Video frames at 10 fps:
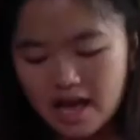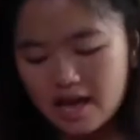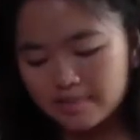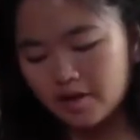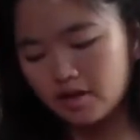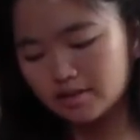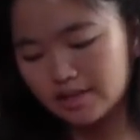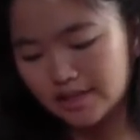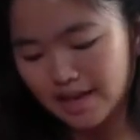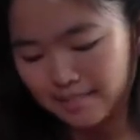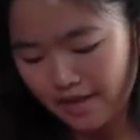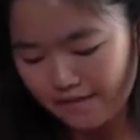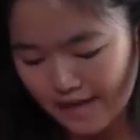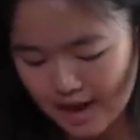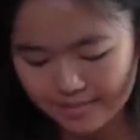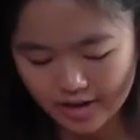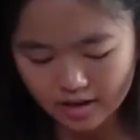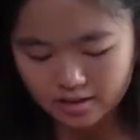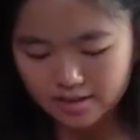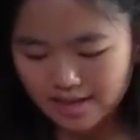I'm going to lay my
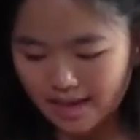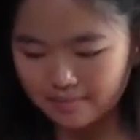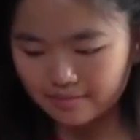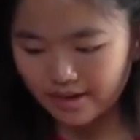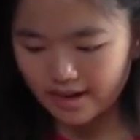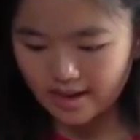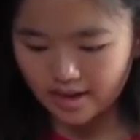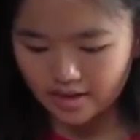fabric on the table right